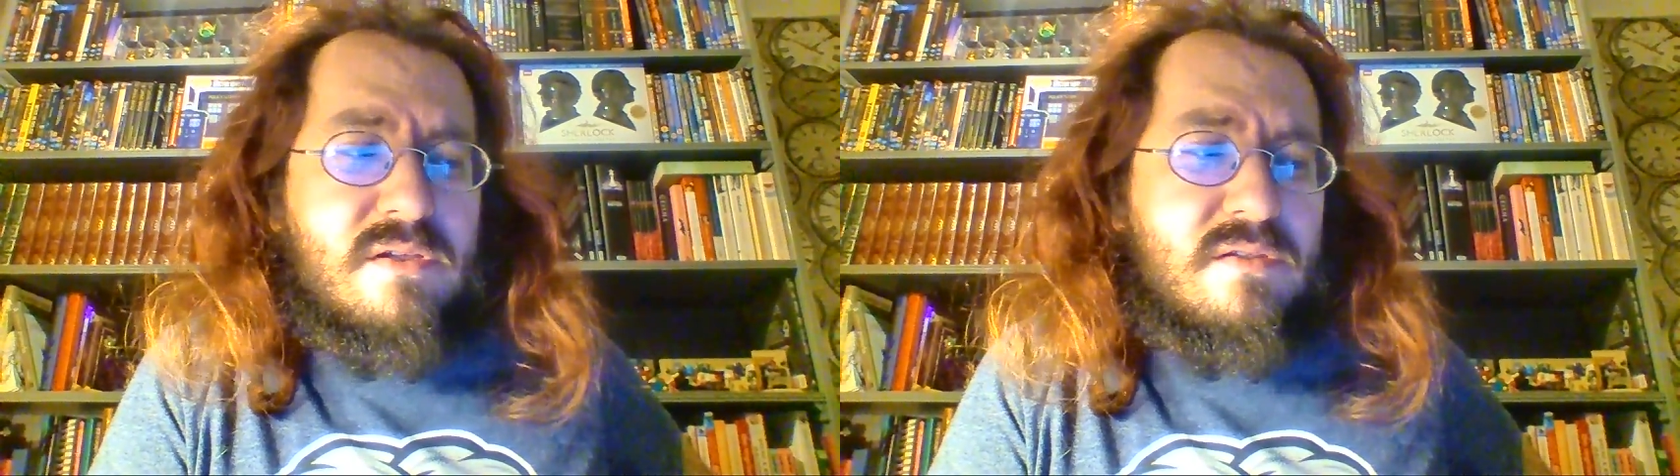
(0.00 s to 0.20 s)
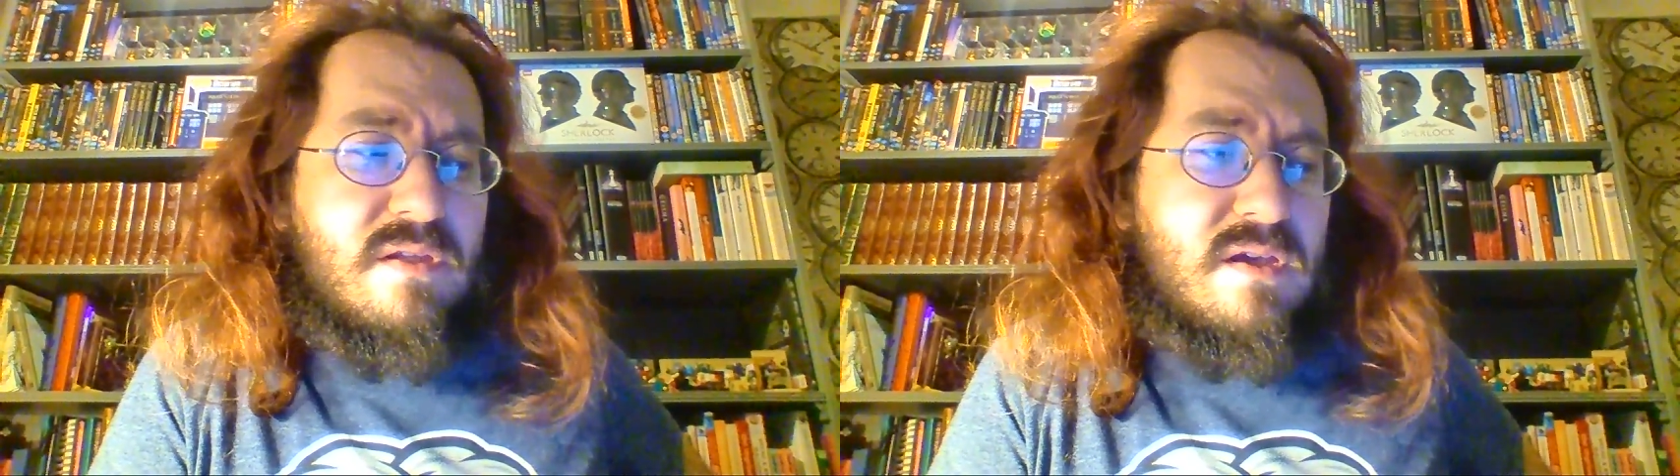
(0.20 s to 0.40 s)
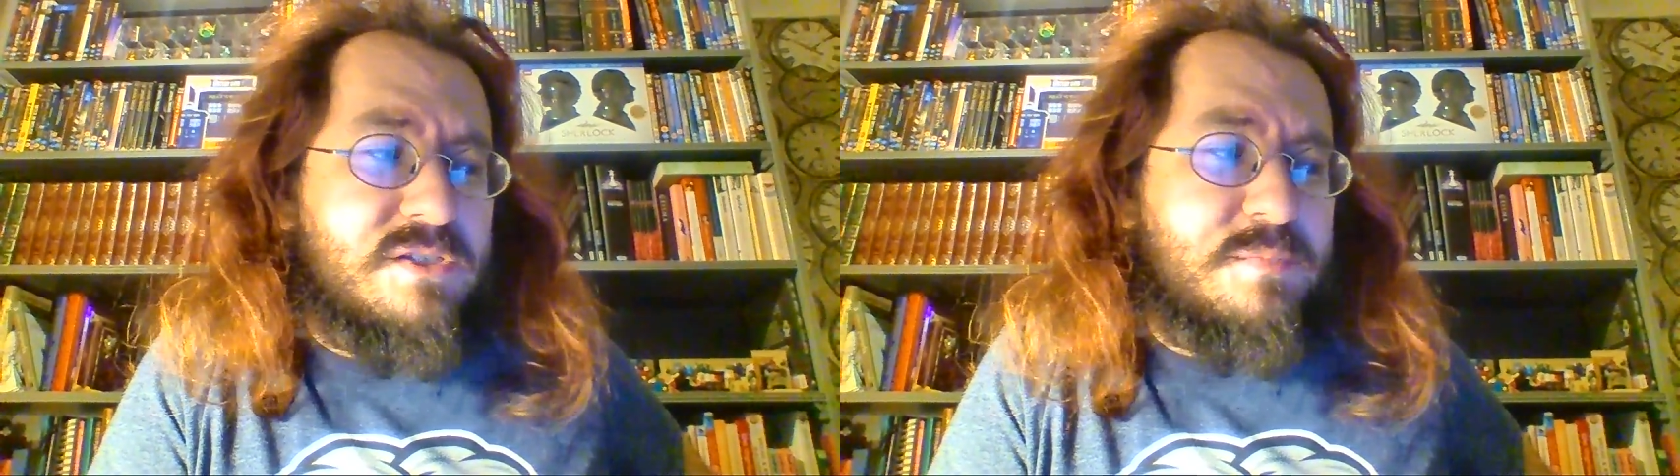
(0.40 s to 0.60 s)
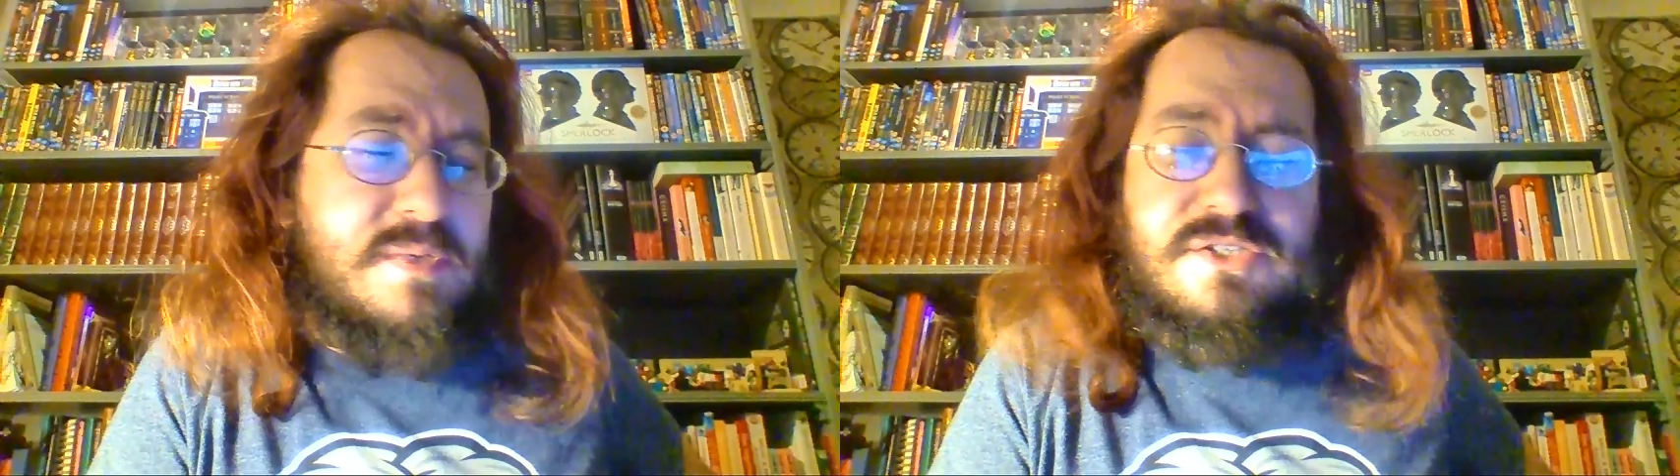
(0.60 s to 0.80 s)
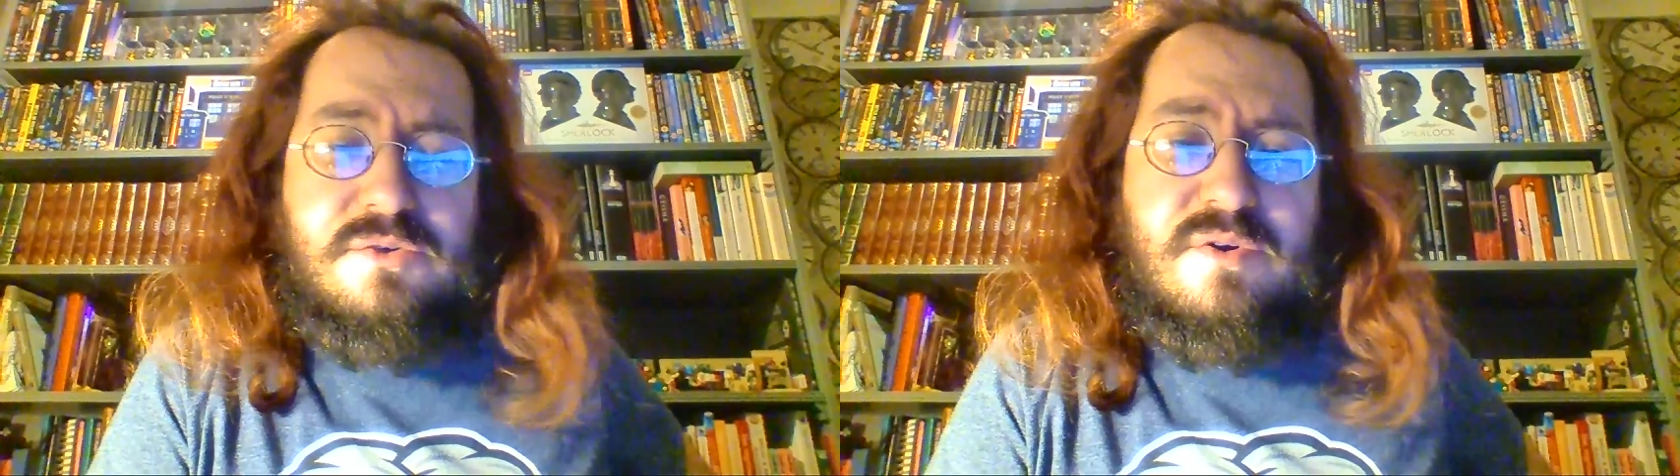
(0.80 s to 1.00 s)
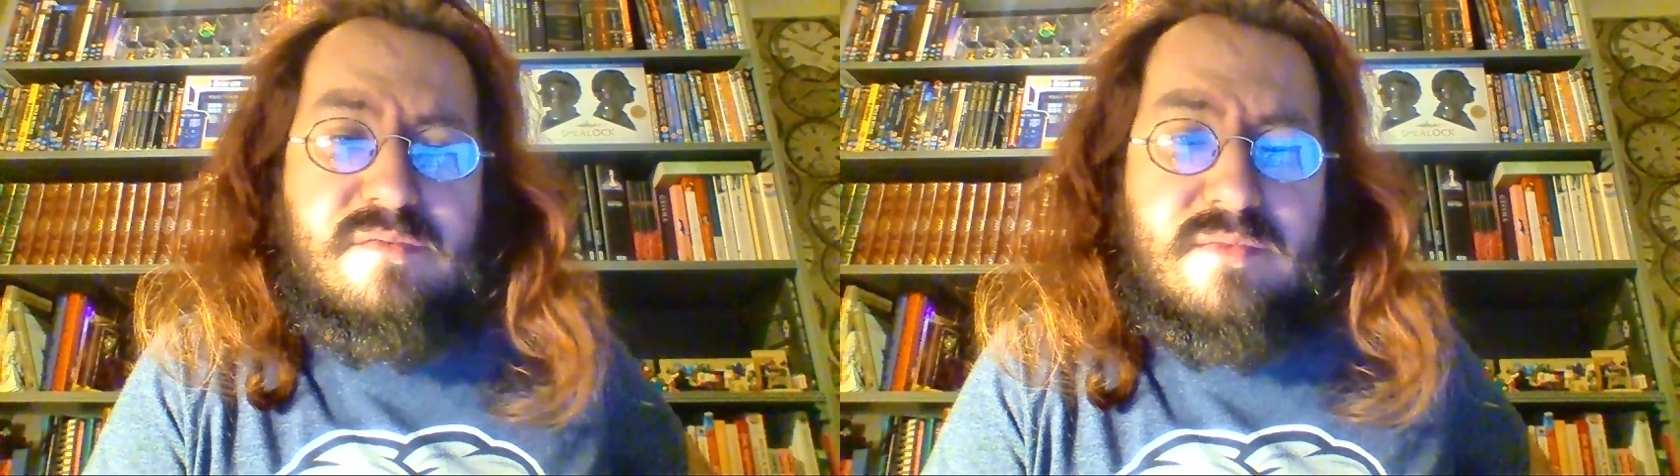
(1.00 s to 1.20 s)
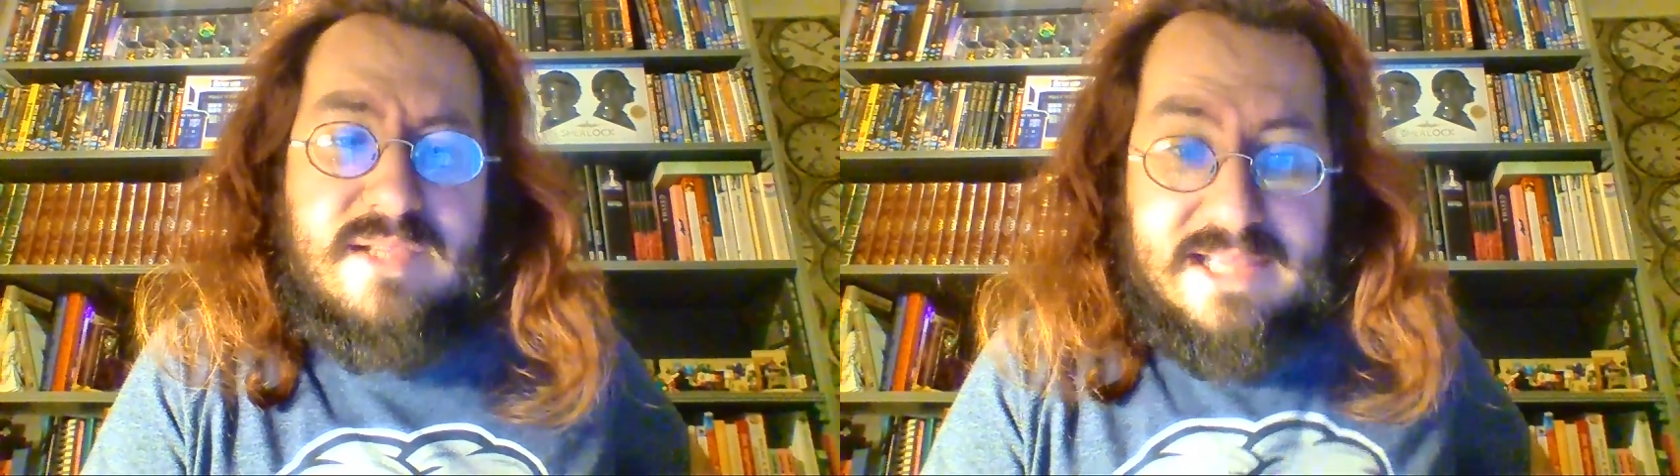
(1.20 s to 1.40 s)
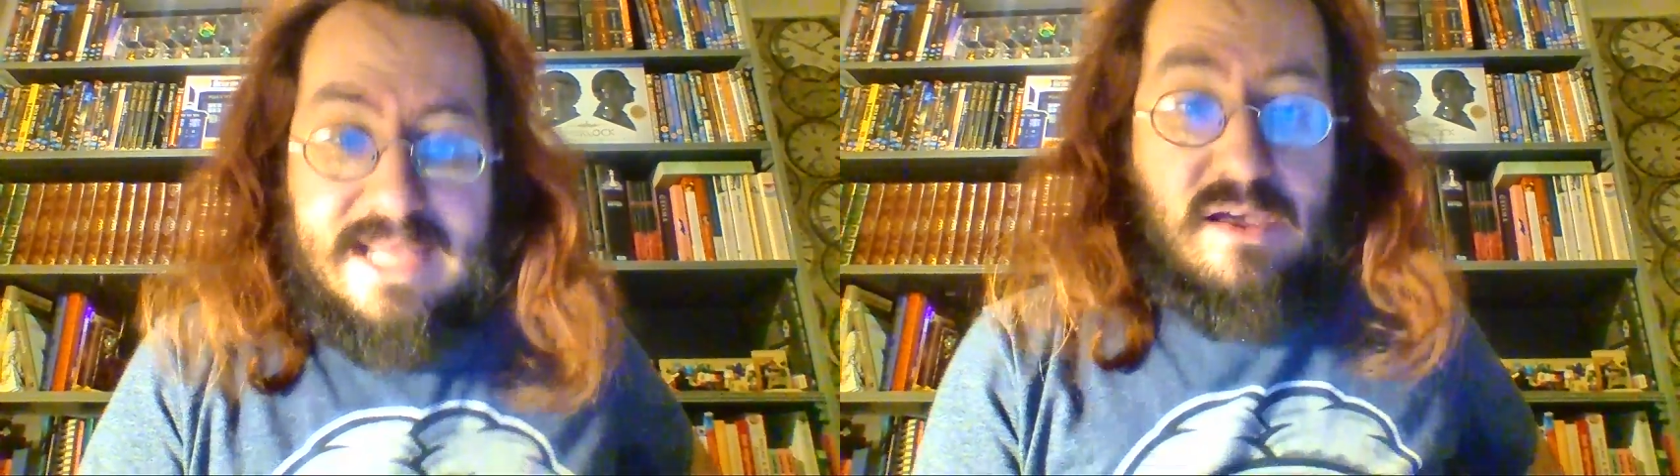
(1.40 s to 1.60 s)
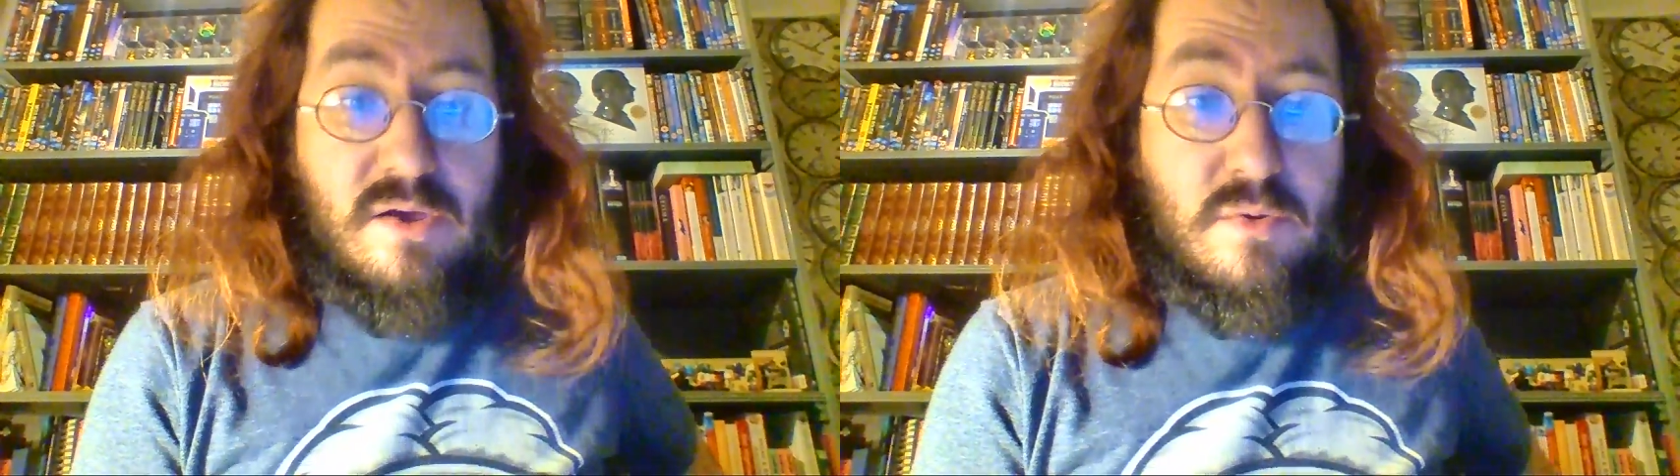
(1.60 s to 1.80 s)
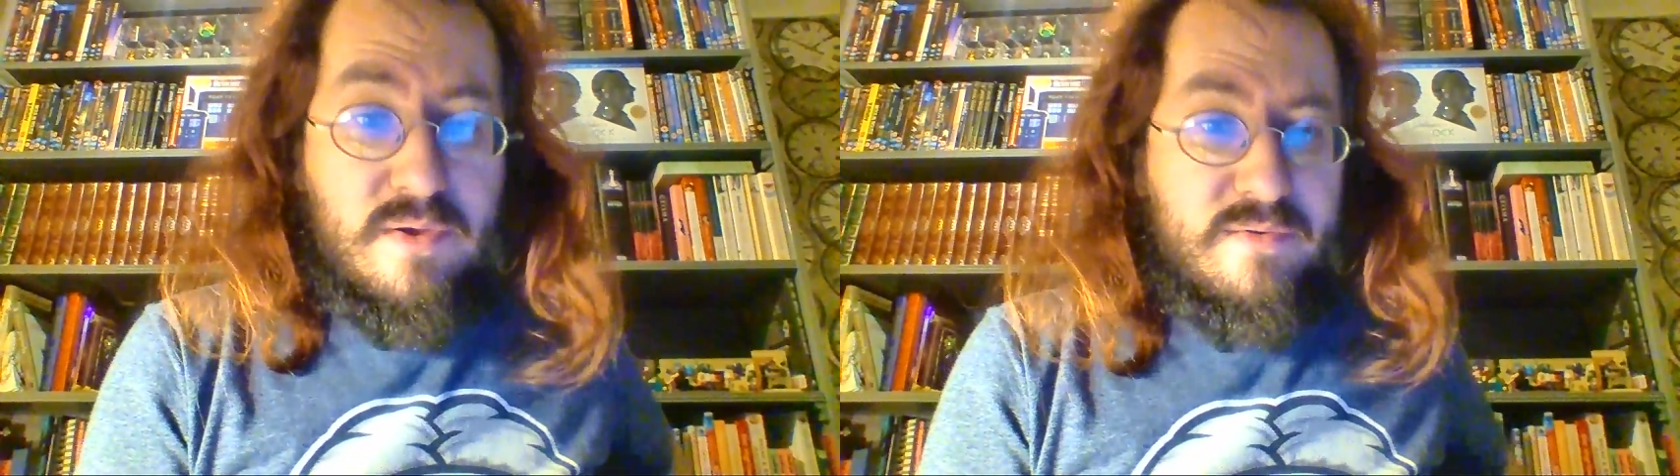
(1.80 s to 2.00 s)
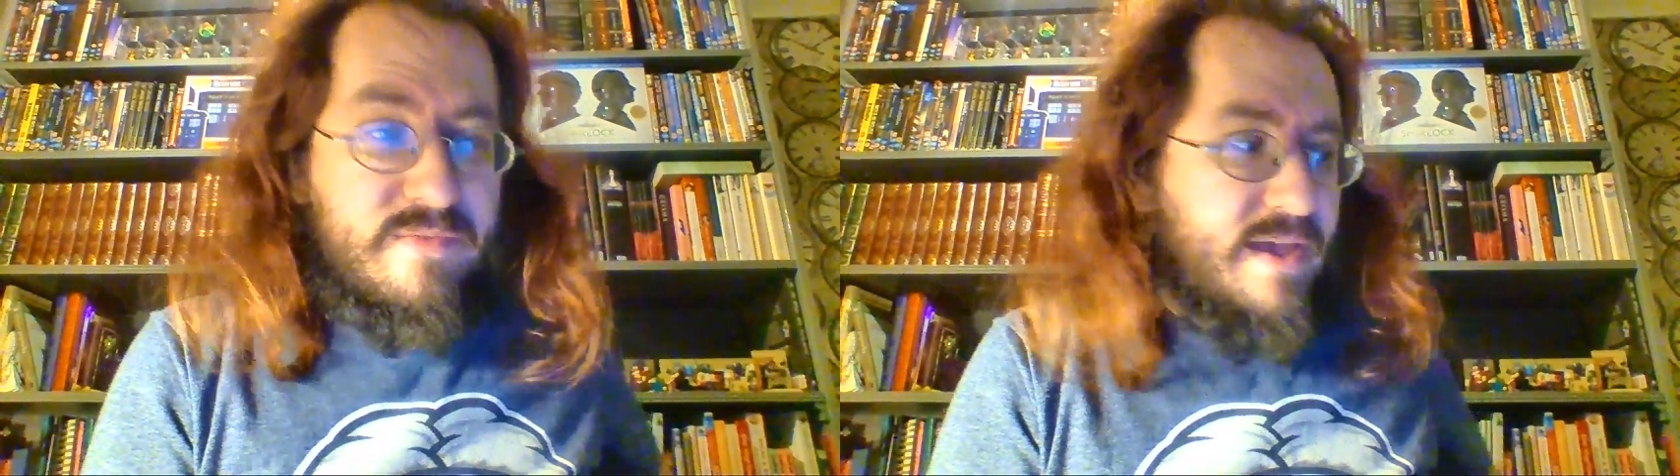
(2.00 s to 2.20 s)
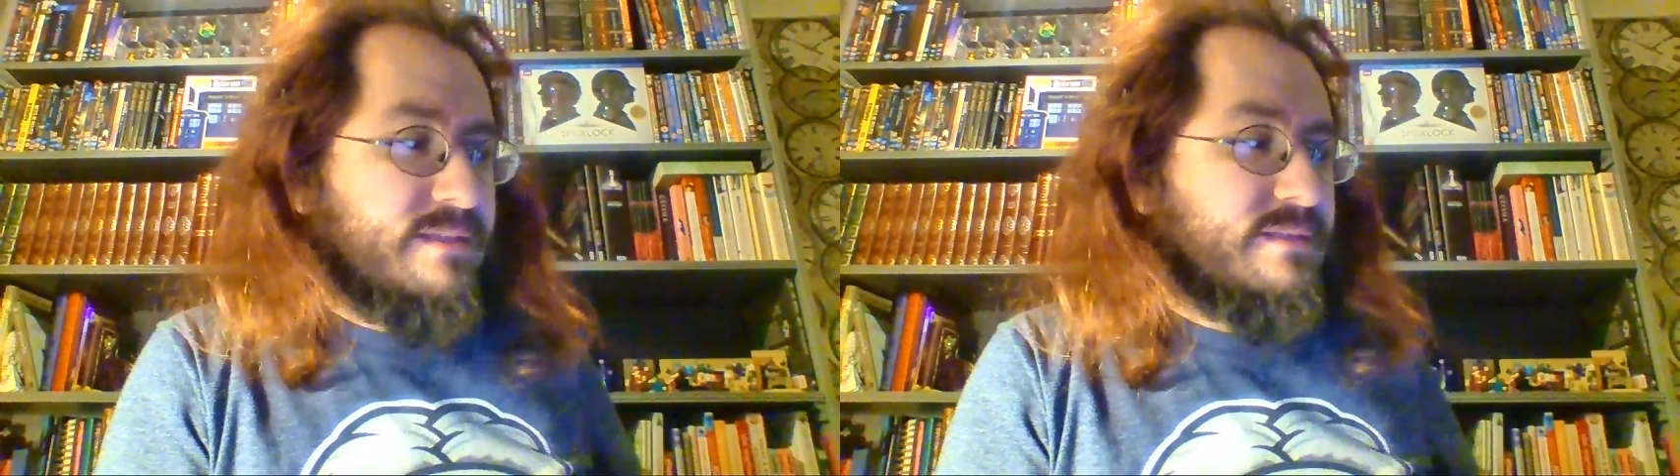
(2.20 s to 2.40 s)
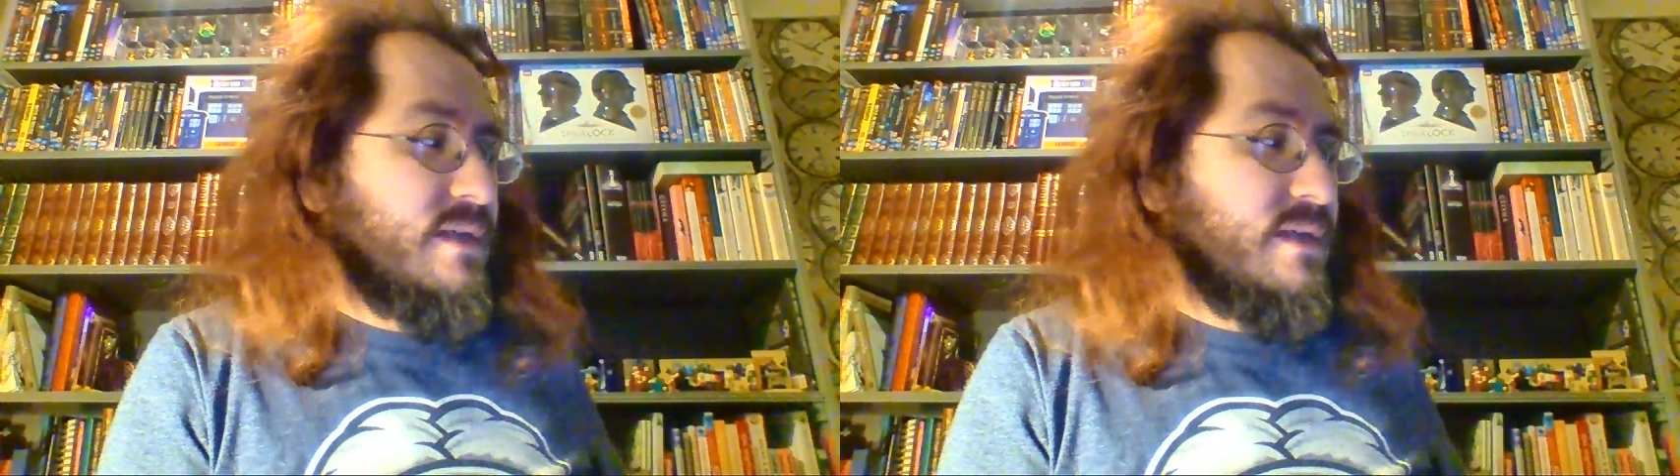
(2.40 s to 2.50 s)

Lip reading: a special Lego event.